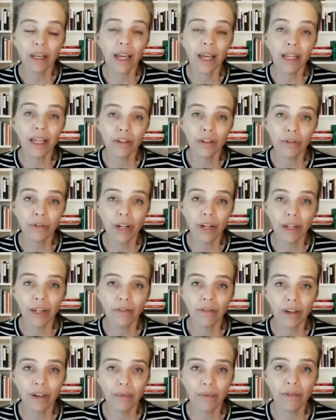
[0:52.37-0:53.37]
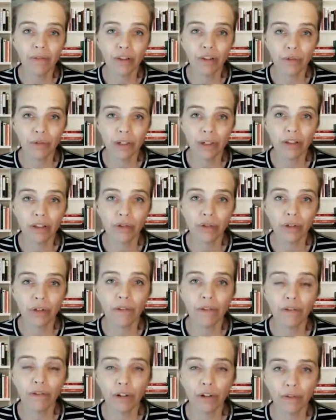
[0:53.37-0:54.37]
and to create a family visual history
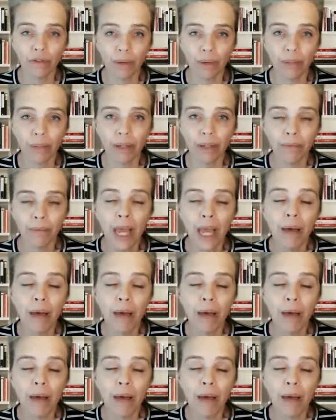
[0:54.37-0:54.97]
for your family.